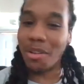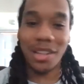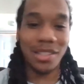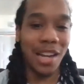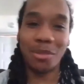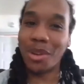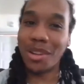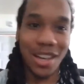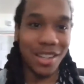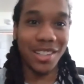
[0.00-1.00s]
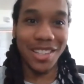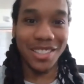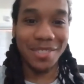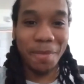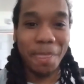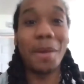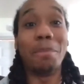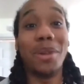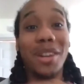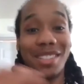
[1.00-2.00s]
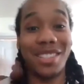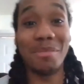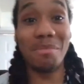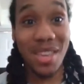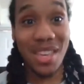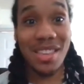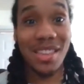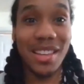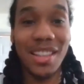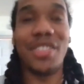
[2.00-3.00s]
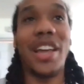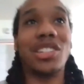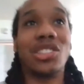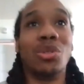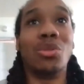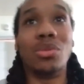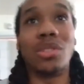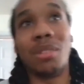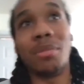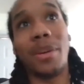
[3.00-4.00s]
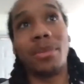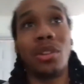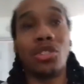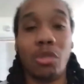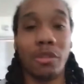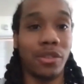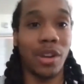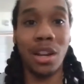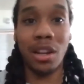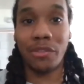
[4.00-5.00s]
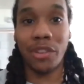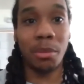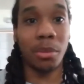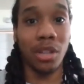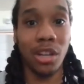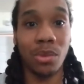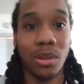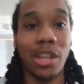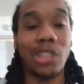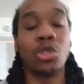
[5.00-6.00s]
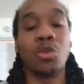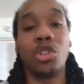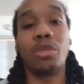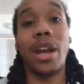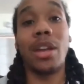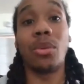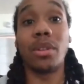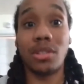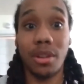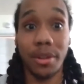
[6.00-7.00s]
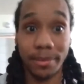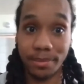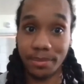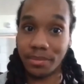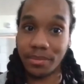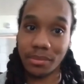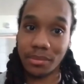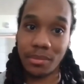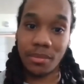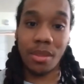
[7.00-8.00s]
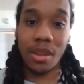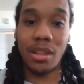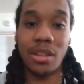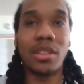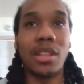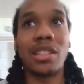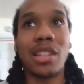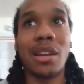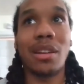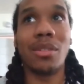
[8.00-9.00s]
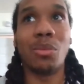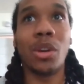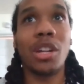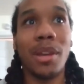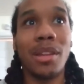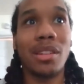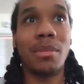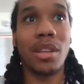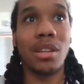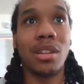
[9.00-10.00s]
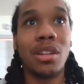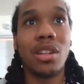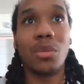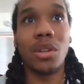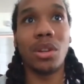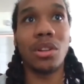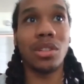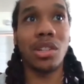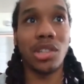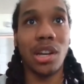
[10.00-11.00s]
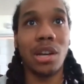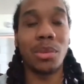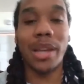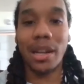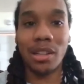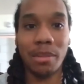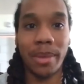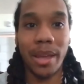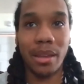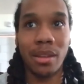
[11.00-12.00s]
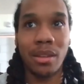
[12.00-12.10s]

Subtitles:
even got time to run down the list. But to me, that shows, if I'm talking to a friend, family member, loved one, that shows where your priorities are. It's like we're in a pandemic, we lost our job, we got to cut back,